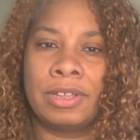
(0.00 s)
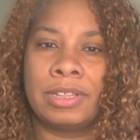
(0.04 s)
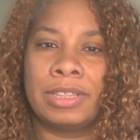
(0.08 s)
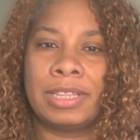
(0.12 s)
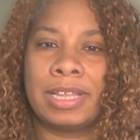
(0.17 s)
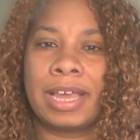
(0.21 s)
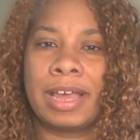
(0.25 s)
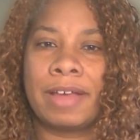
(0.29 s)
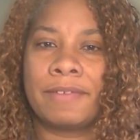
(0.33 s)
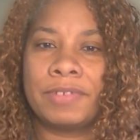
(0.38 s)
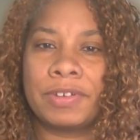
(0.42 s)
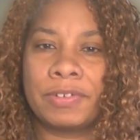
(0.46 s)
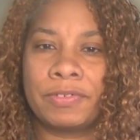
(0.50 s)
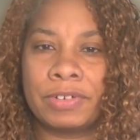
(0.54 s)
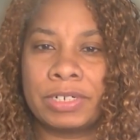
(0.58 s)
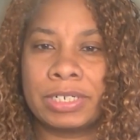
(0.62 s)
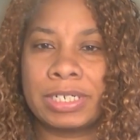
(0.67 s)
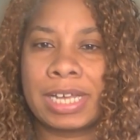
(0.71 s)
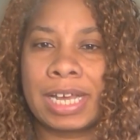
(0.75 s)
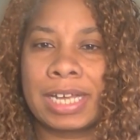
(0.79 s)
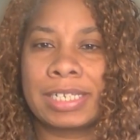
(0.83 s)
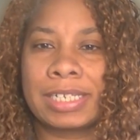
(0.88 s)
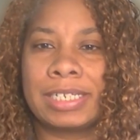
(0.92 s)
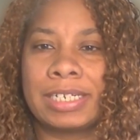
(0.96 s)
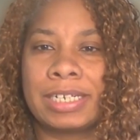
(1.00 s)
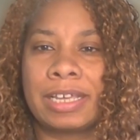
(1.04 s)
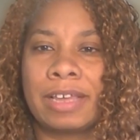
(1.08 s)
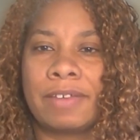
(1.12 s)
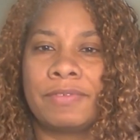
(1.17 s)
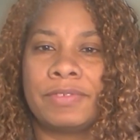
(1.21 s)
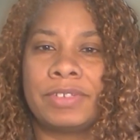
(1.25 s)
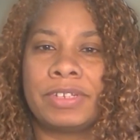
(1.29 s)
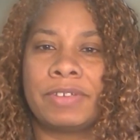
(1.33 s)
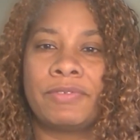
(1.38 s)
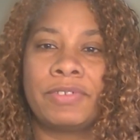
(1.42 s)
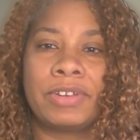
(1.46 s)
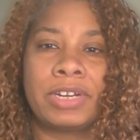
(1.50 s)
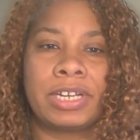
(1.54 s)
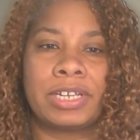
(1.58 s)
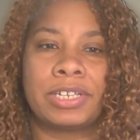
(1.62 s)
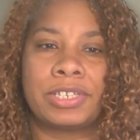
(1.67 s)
They have different texts to give different